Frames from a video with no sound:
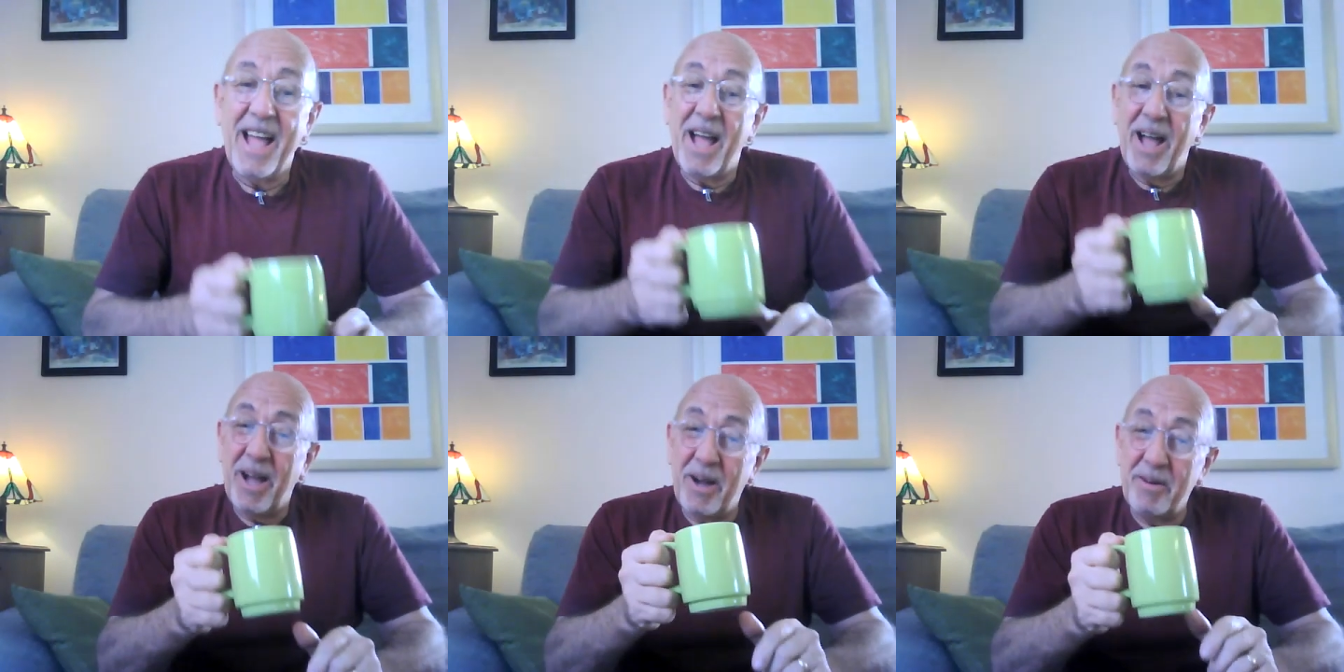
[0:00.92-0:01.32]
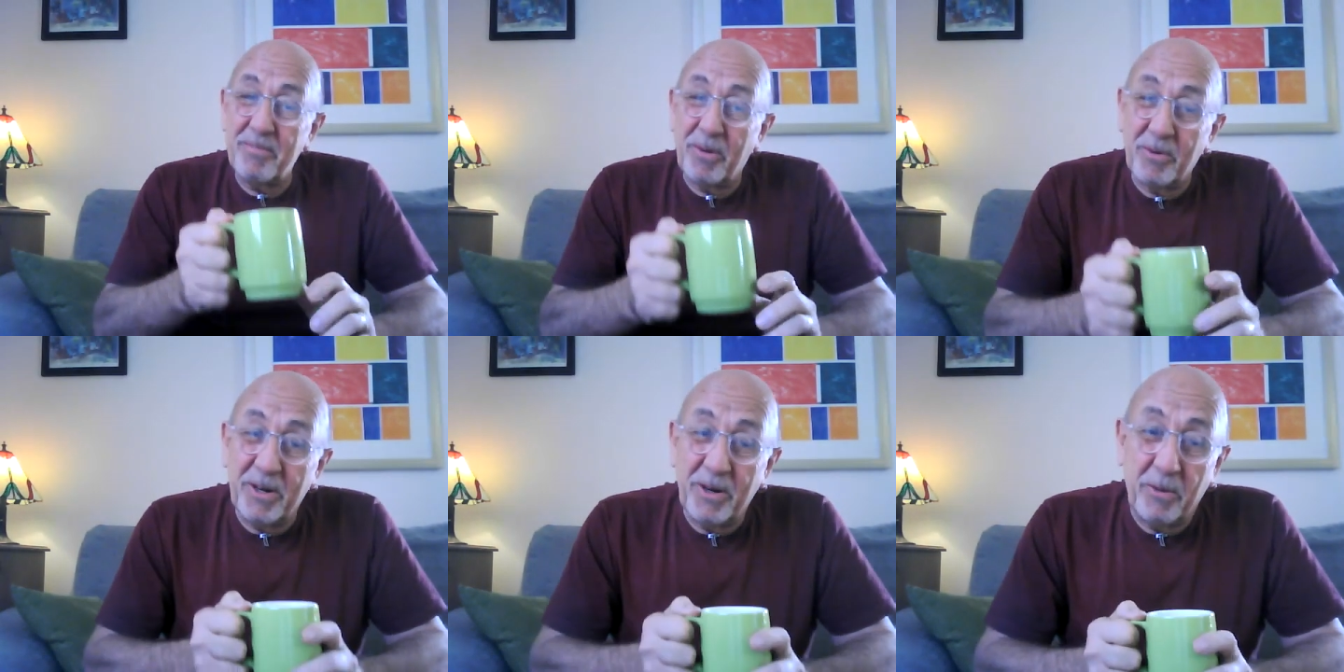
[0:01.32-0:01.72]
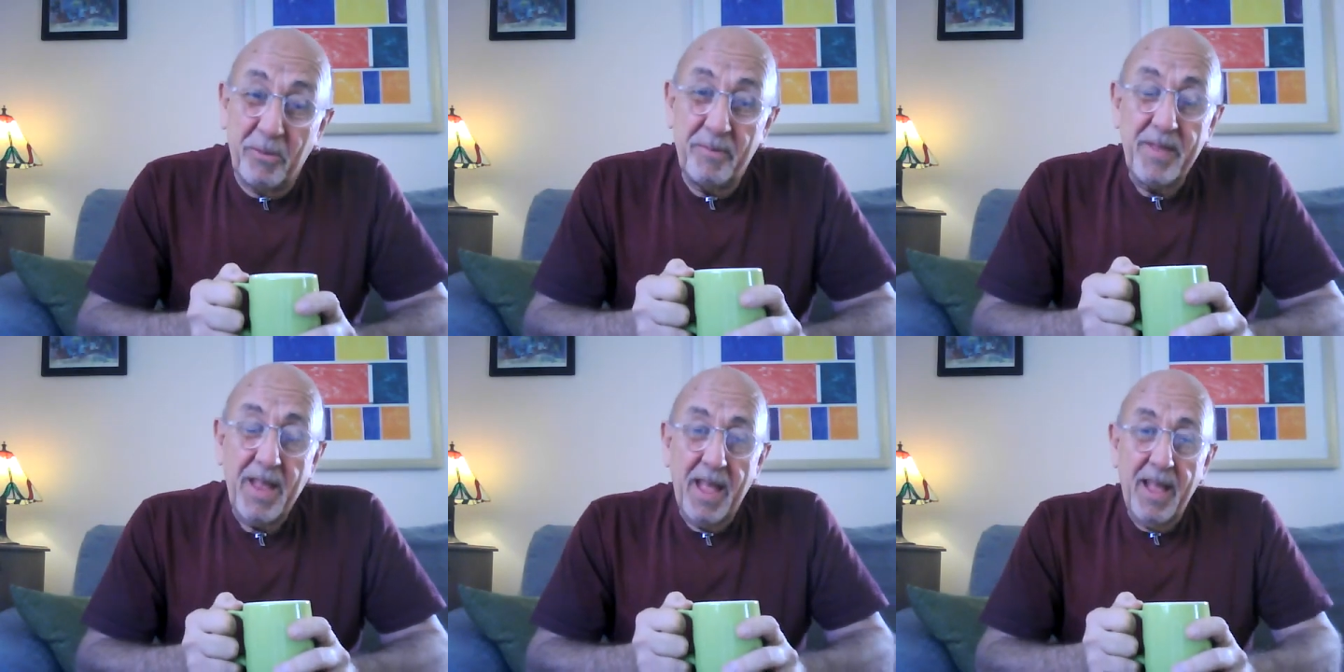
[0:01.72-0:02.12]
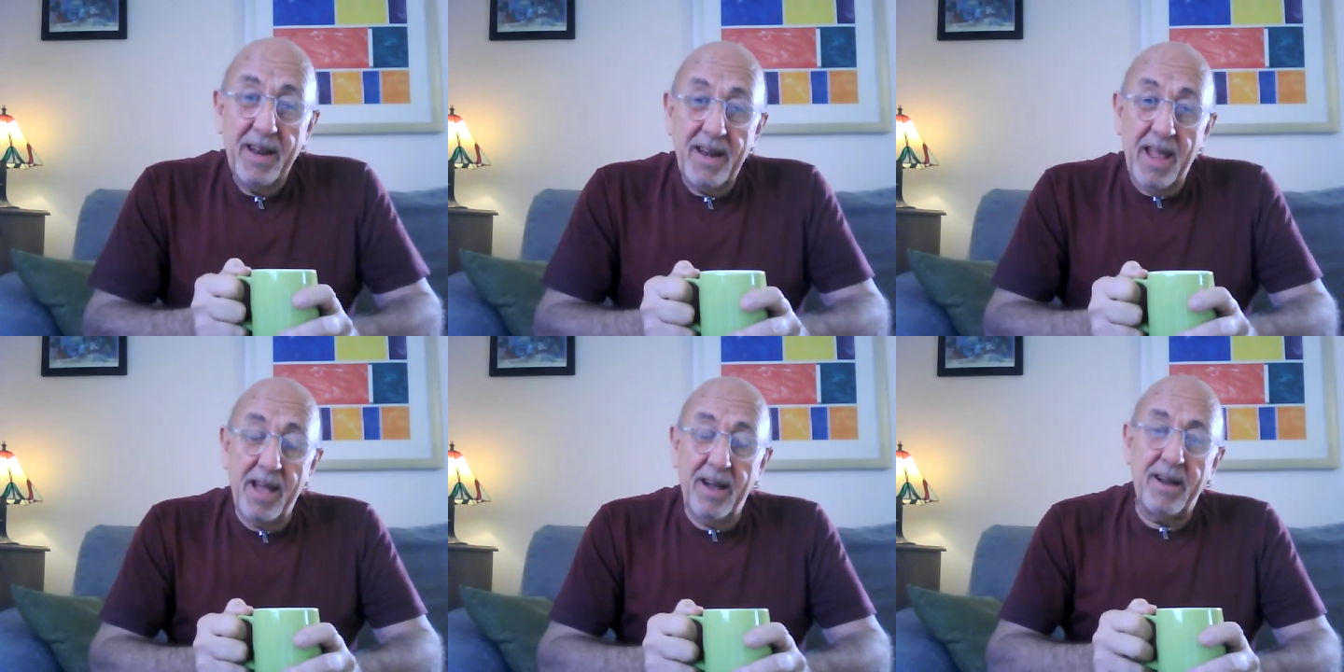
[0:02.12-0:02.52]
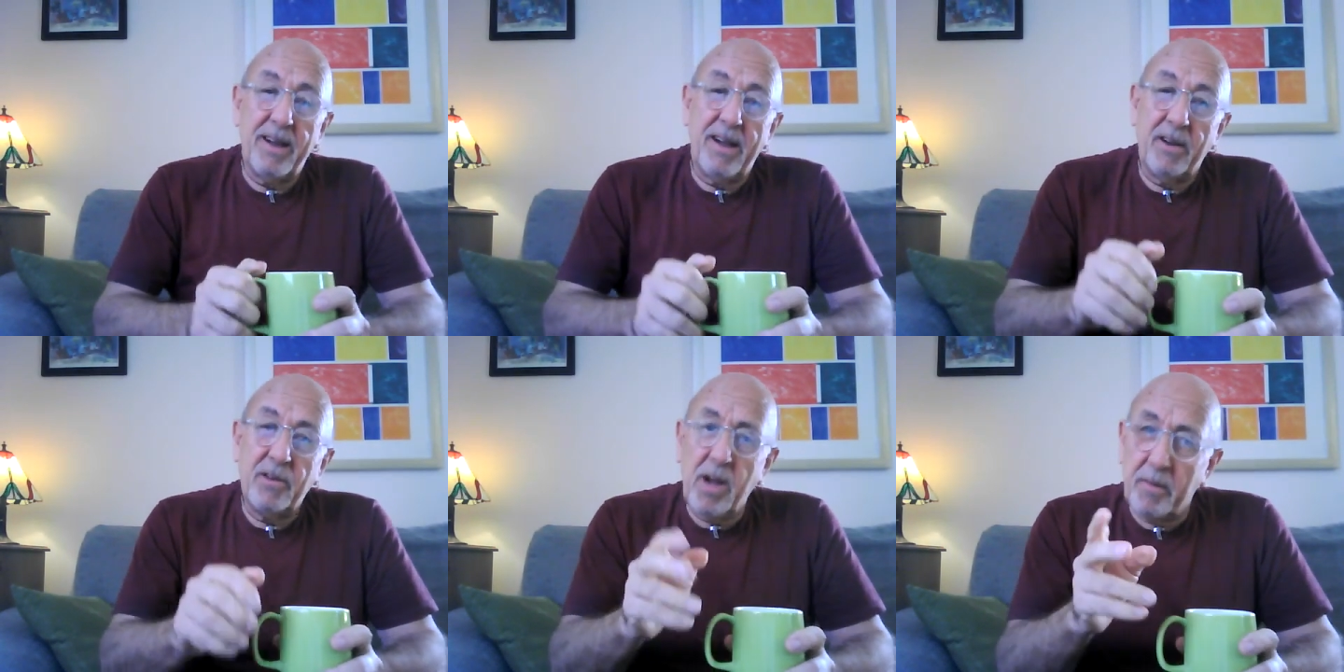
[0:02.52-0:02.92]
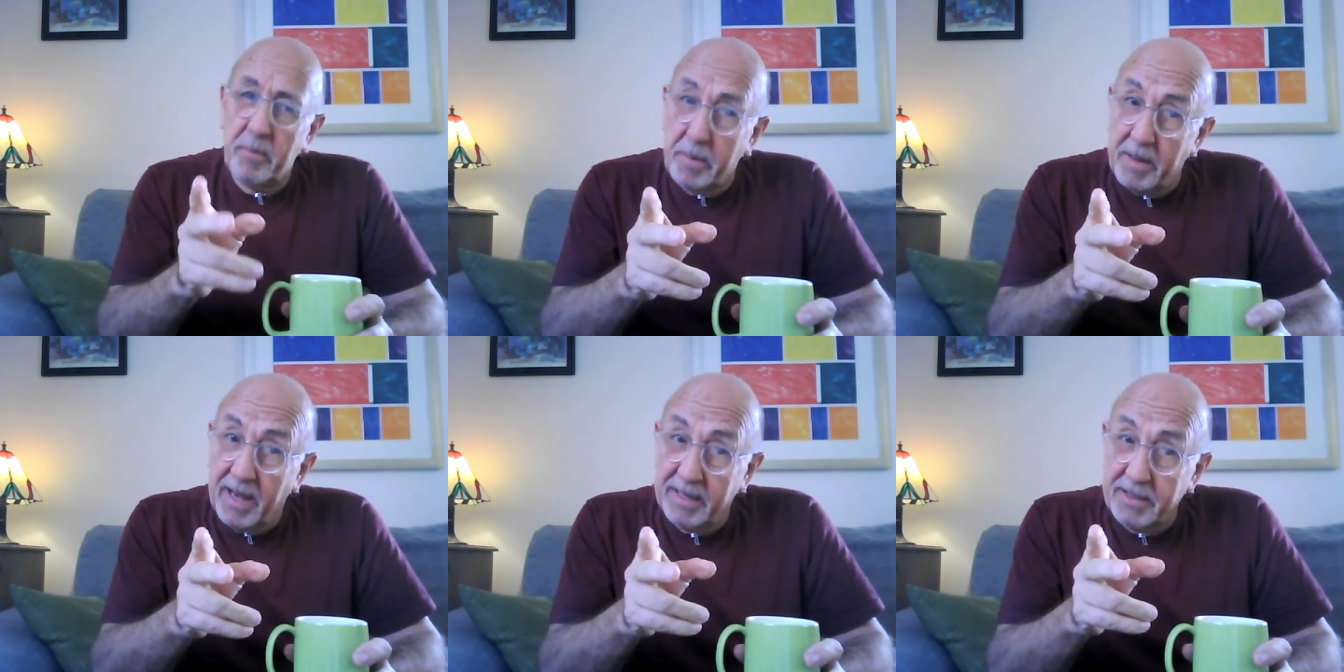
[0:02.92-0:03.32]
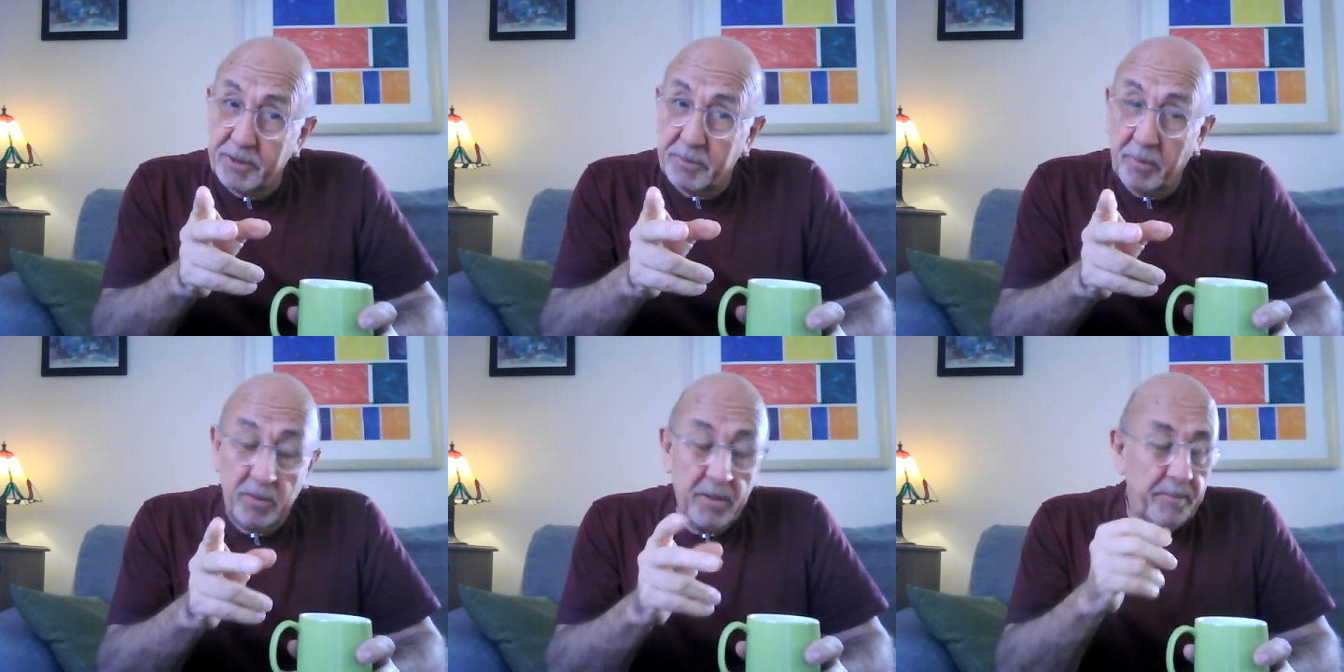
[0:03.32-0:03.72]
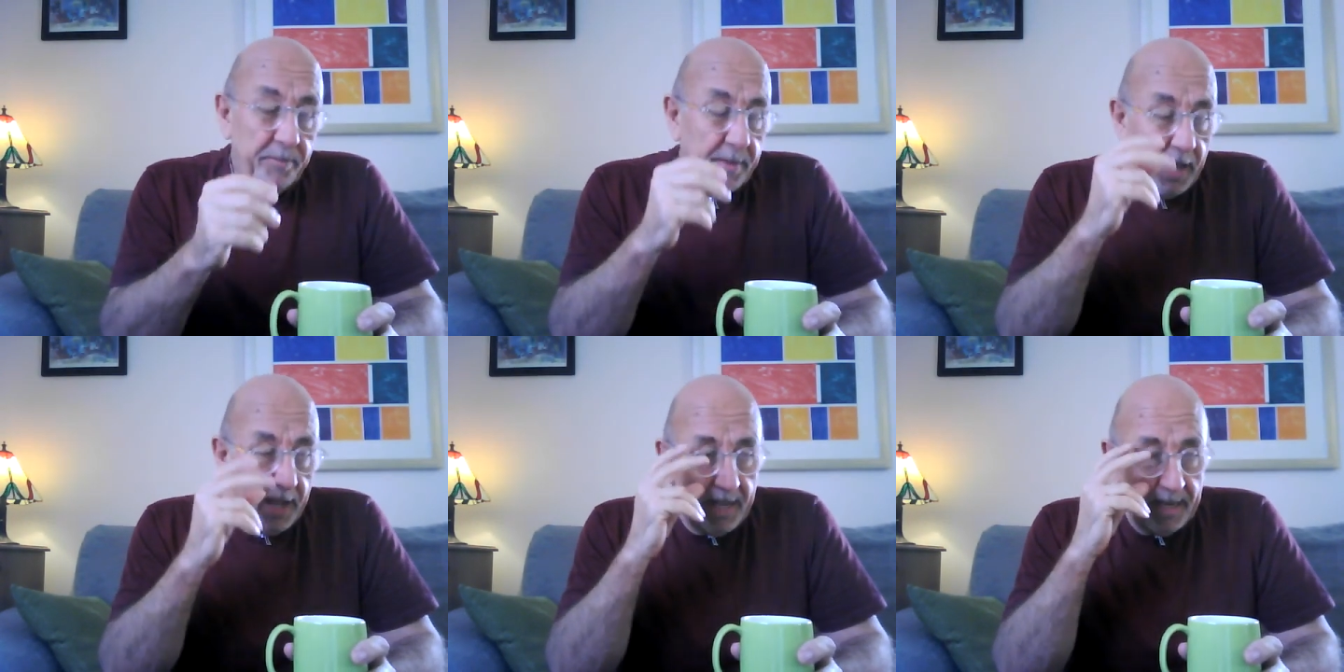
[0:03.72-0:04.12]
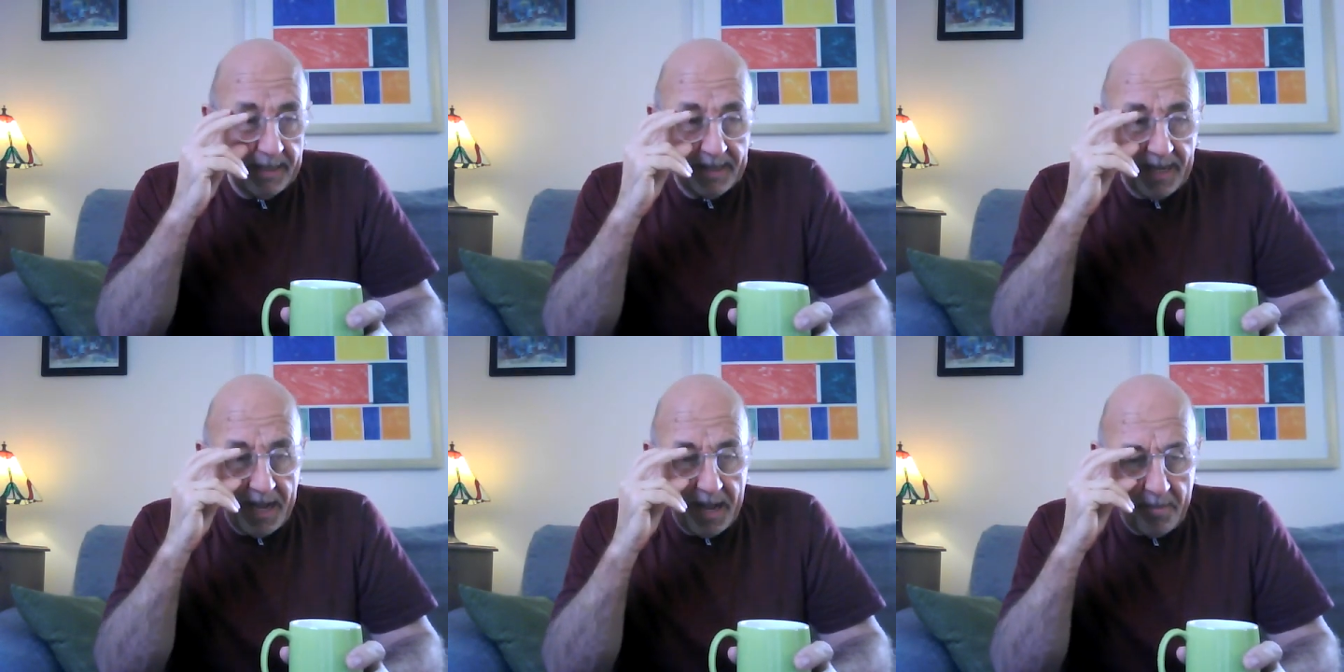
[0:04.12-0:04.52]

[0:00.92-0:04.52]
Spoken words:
Morning all. Now, I got up a bit late this morning and